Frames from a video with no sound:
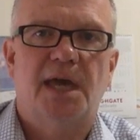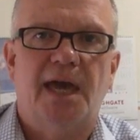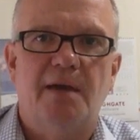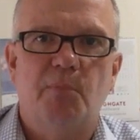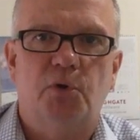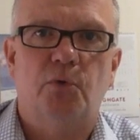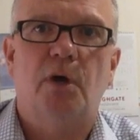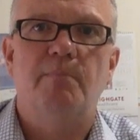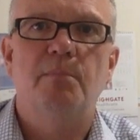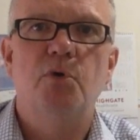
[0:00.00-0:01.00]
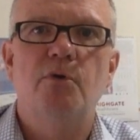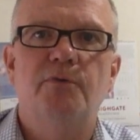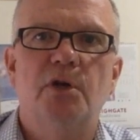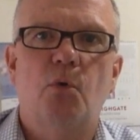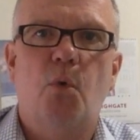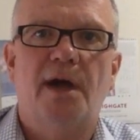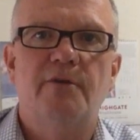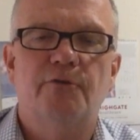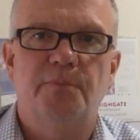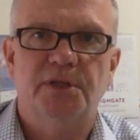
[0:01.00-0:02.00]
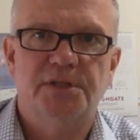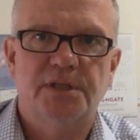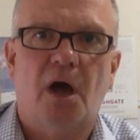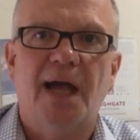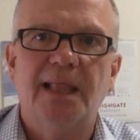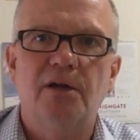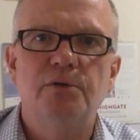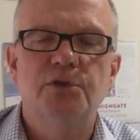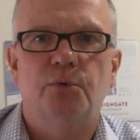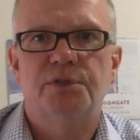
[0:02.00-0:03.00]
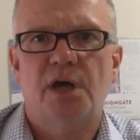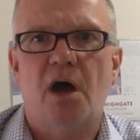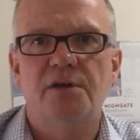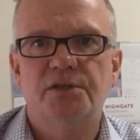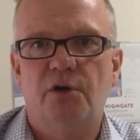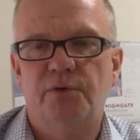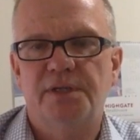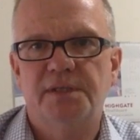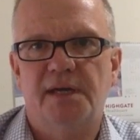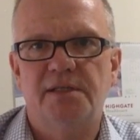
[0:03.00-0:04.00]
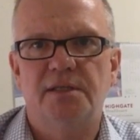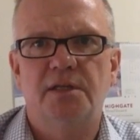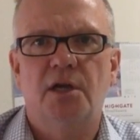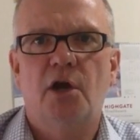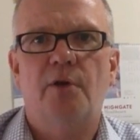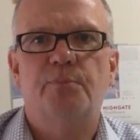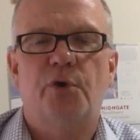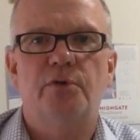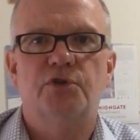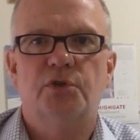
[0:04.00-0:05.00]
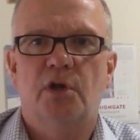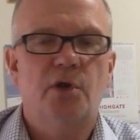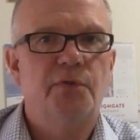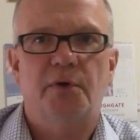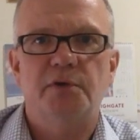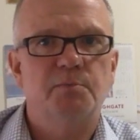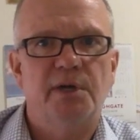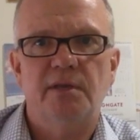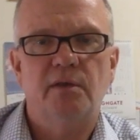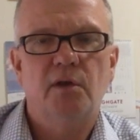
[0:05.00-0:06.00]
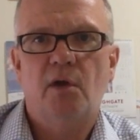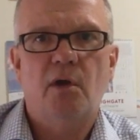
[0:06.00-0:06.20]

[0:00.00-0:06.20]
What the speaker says: care model and moving away from the silos or task-orientated approach that has been